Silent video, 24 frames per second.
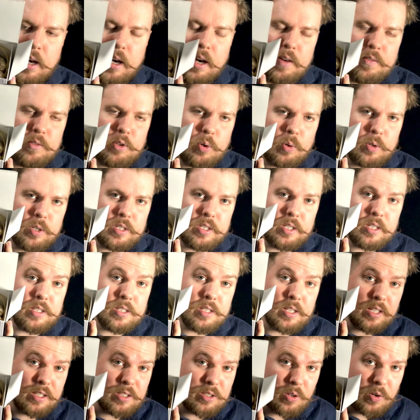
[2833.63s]
Of course, these
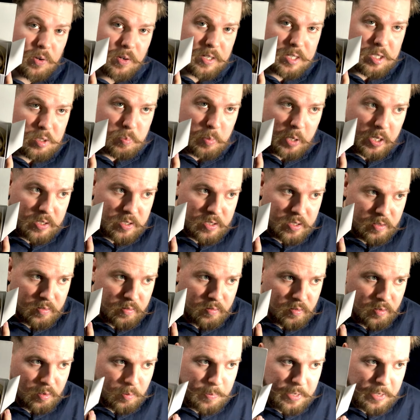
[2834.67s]
things are expensive.